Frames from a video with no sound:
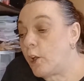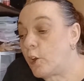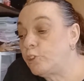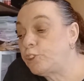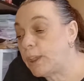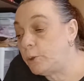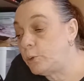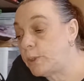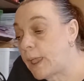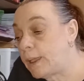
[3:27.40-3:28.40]
her
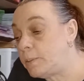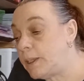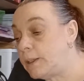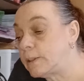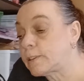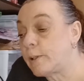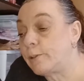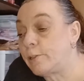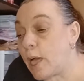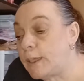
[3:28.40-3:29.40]
channel name is
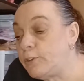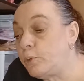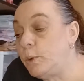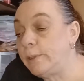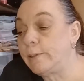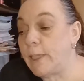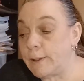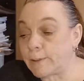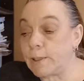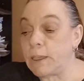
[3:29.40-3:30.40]
Life with
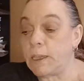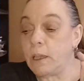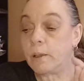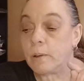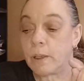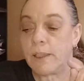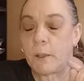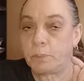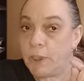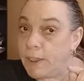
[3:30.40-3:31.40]
Leslie, and
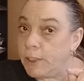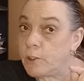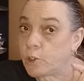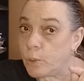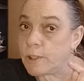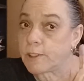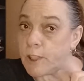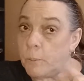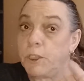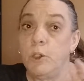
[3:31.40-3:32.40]
I'm thinking it's it's
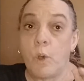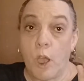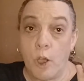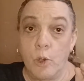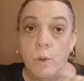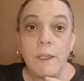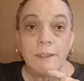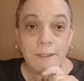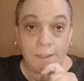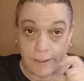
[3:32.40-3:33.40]

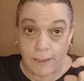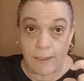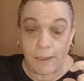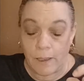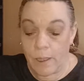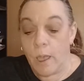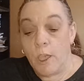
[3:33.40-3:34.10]
W-O-Z.